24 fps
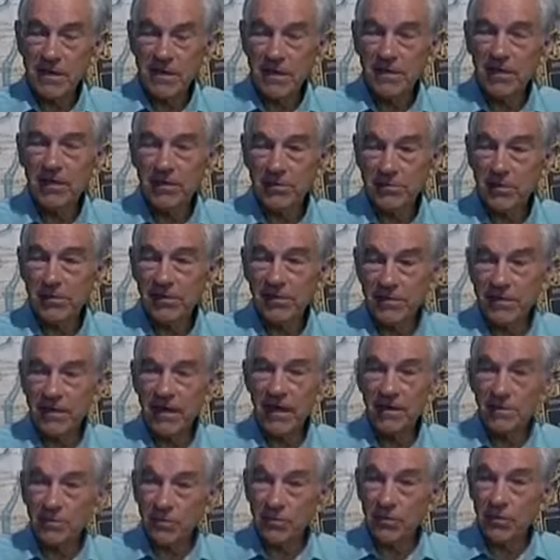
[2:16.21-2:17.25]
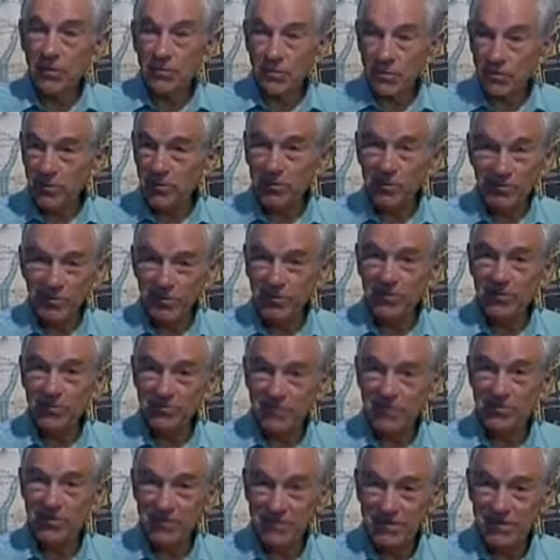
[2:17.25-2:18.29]
nearing the date when we were going to adjourn
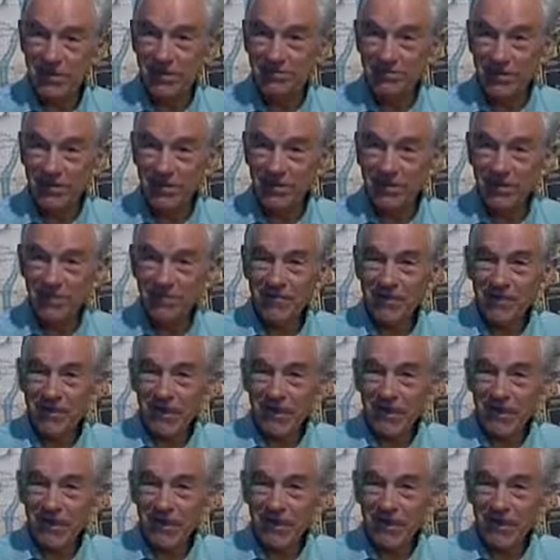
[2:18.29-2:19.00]
for the summer.